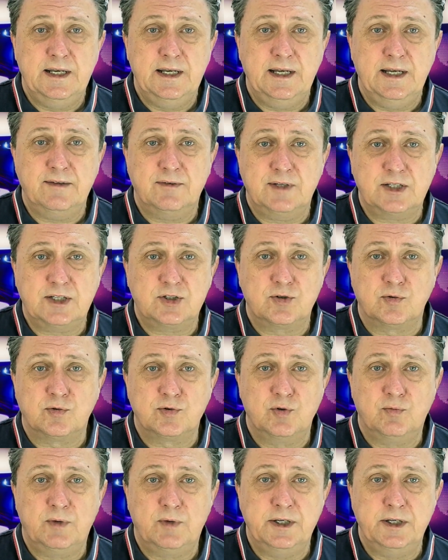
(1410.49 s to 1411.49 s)
And that's
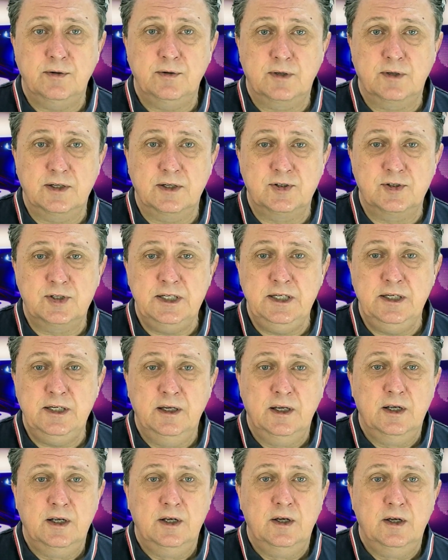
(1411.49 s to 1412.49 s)
also why you can see
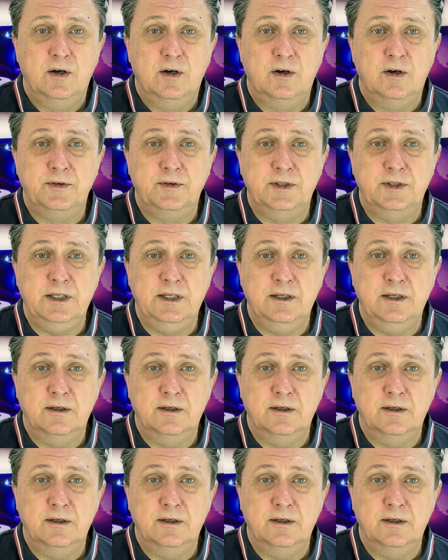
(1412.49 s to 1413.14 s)
on the